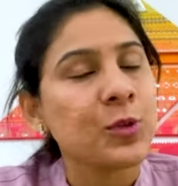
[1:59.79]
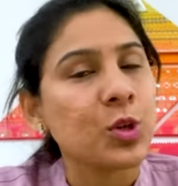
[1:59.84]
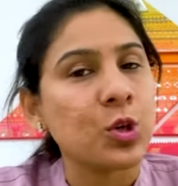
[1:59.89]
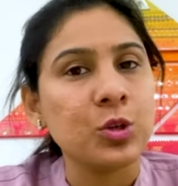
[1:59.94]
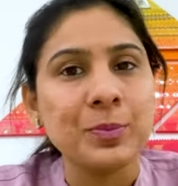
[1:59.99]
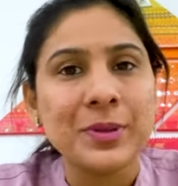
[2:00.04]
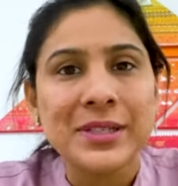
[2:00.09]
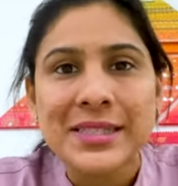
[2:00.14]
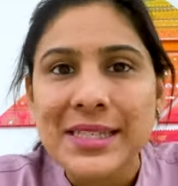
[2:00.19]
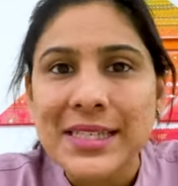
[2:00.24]

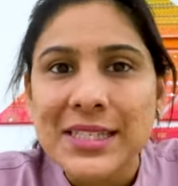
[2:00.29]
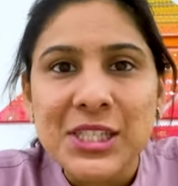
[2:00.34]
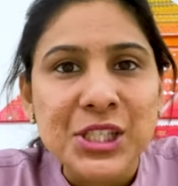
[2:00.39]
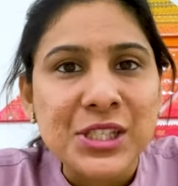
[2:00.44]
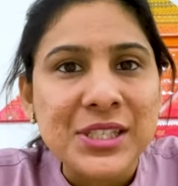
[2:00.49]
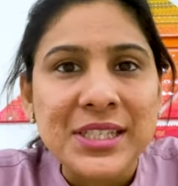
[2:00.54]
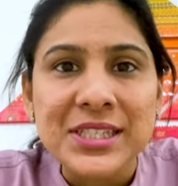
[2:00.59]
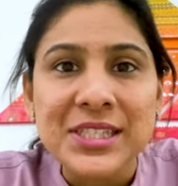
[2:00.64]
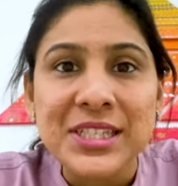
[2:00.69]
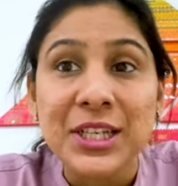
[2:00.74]
Could be
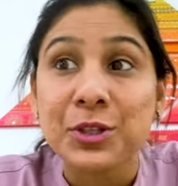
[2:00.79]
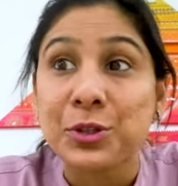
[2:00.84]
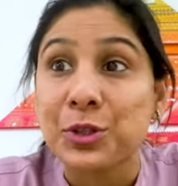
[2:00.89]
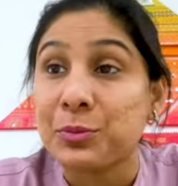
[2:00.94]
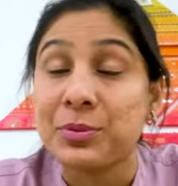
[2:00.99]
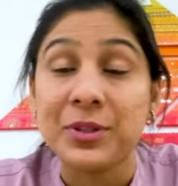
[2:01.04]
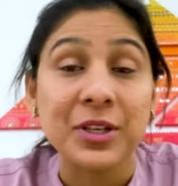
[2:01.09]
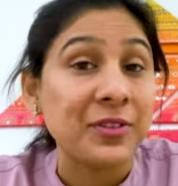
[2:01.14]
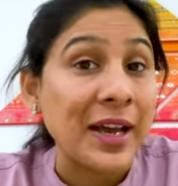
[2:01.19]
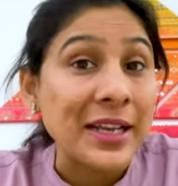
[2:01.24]
CGCG, could
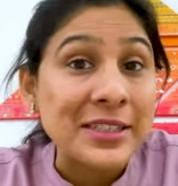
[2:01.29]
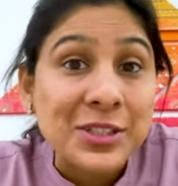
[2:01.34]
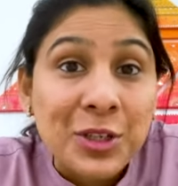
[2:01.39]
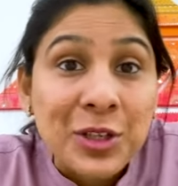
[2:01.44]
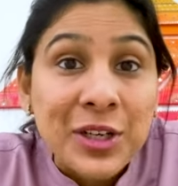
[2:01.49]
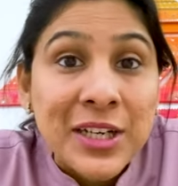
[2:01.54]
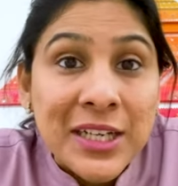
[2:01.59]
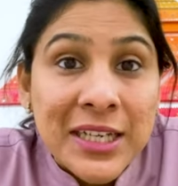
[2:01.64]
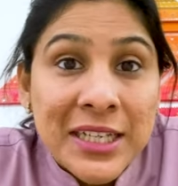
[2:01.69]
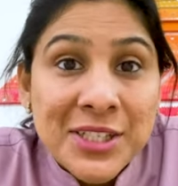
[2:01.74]
be a
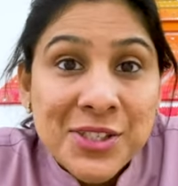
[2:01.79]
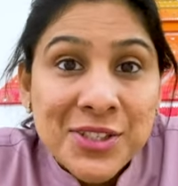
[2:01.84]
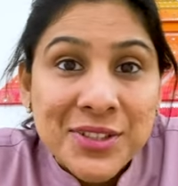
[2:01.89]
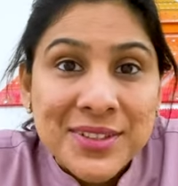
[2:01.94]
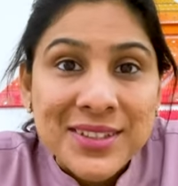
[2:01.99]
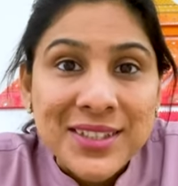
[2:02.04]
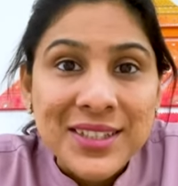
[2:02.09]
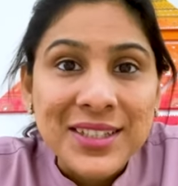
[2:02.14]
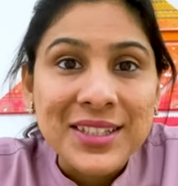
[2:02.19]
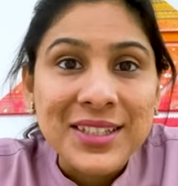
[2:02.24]
vascular lesion.
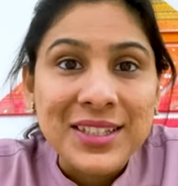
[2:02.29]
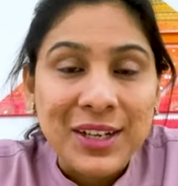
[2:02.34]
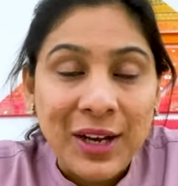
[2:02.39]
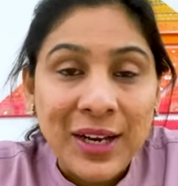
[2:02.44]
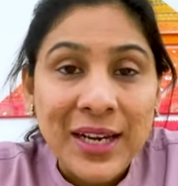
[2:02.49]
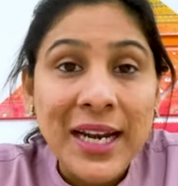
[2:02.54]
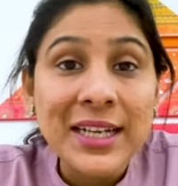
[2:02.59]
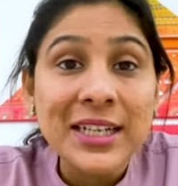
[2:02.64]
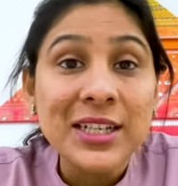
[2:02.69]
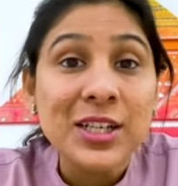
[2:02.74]
Alright,